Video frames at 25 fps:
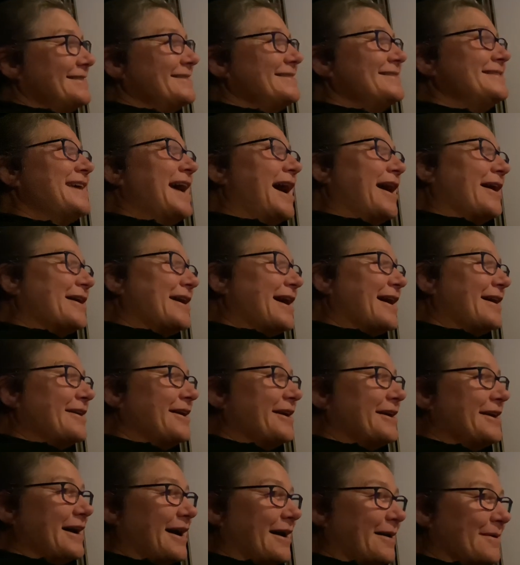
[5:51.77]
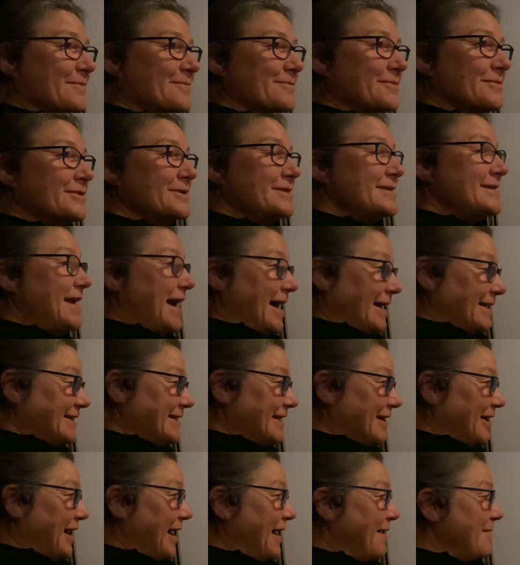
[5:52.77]
Yeah, yeah, uh, I am.
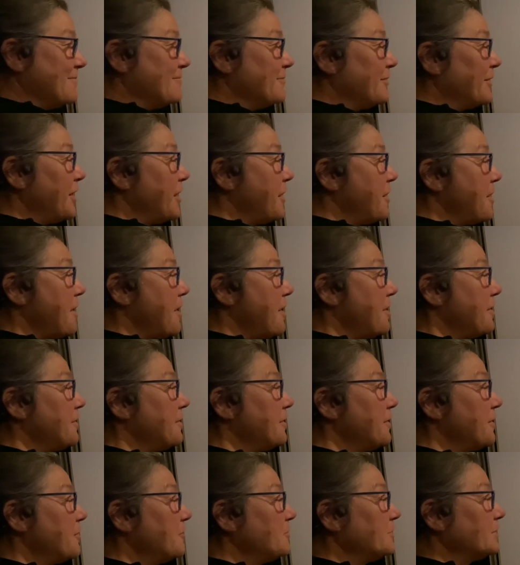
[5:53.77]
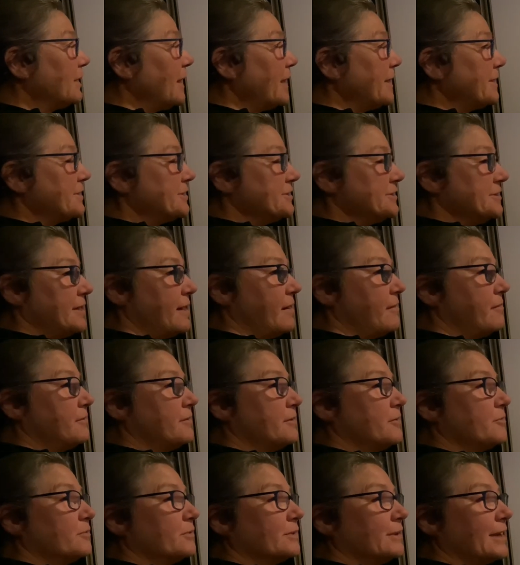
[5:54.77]
Yes, I am. But I would like a
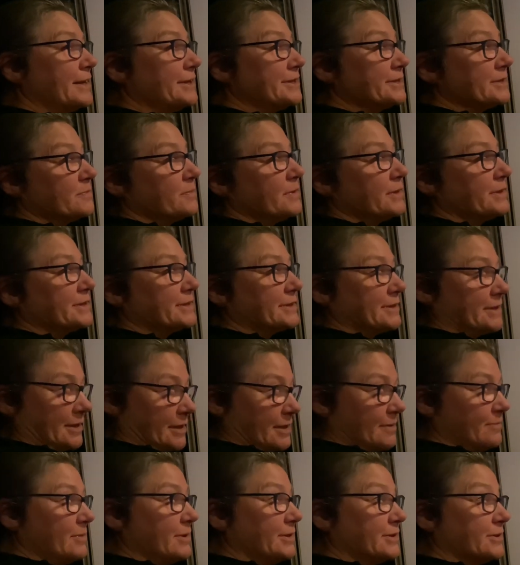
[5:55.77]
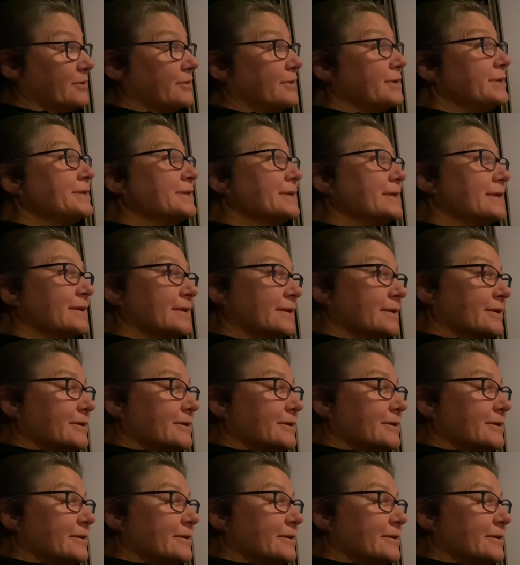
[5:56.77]
shower, and I would like somewhere to keep my toys.